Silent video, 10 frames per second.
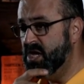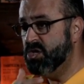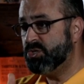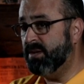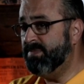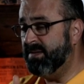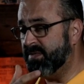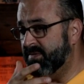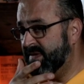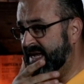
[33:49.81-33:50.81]
Some
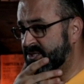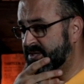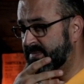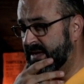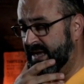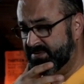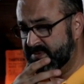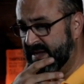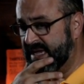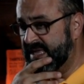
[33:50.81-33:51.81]
people have
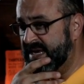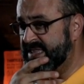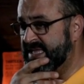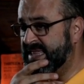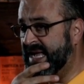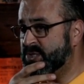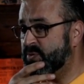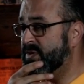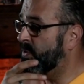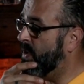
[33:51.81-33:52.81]
speculated that that's
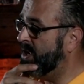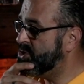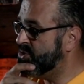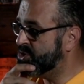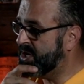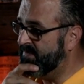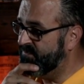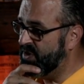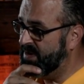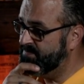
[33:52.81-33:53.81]
where the Watchers come
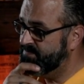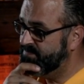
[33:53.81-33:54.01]
from.